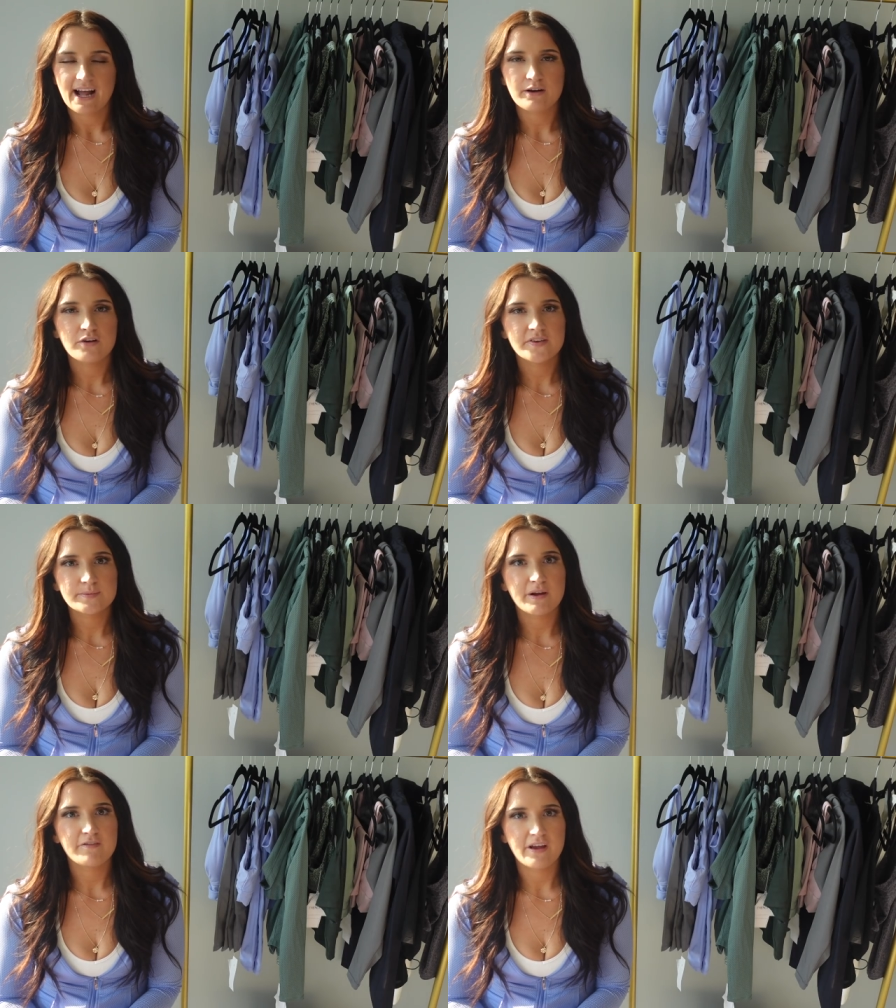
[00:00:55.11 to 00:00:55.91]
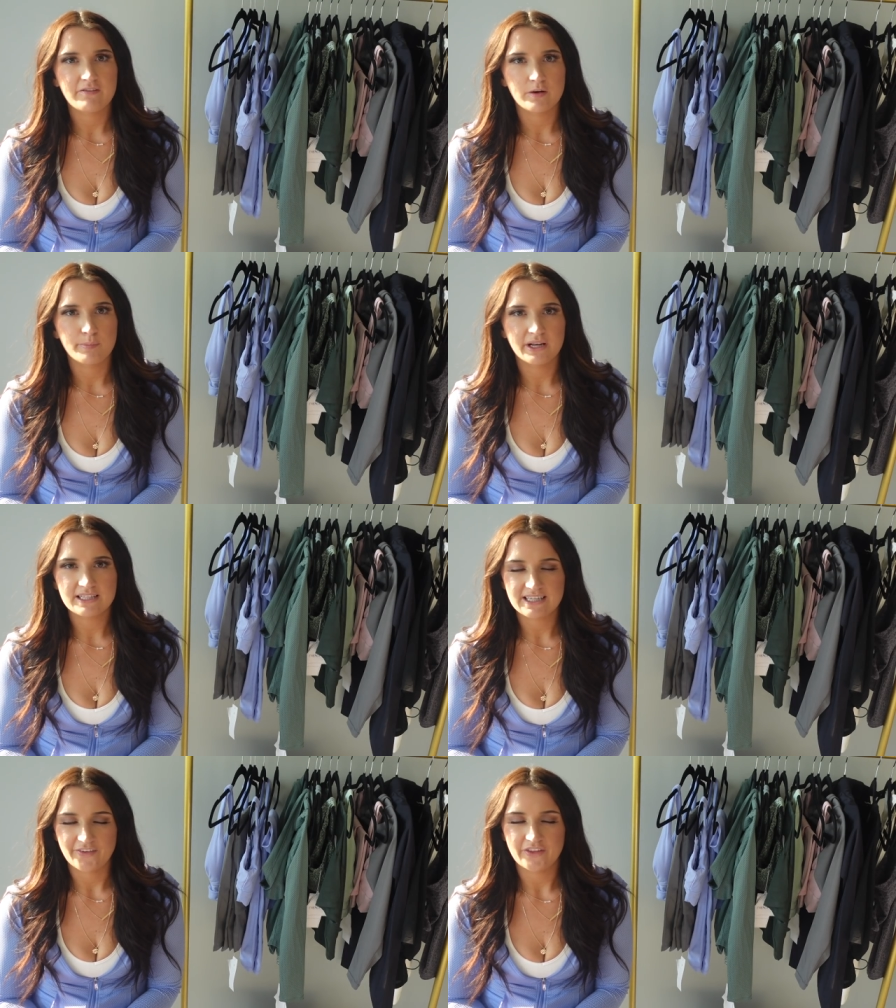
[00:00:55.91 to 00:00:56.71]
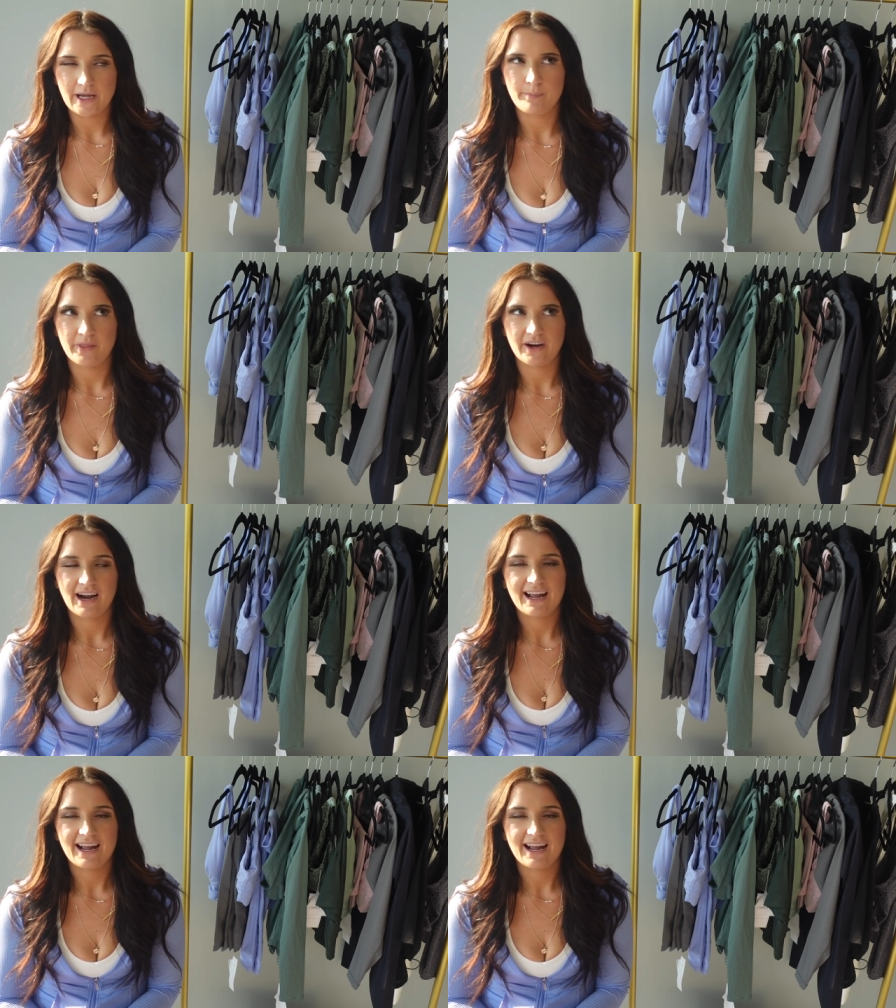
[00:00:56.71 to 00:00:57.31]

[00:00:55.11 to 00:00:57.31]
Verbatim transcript: I don't know if it's my favorite, but it's definitely up there.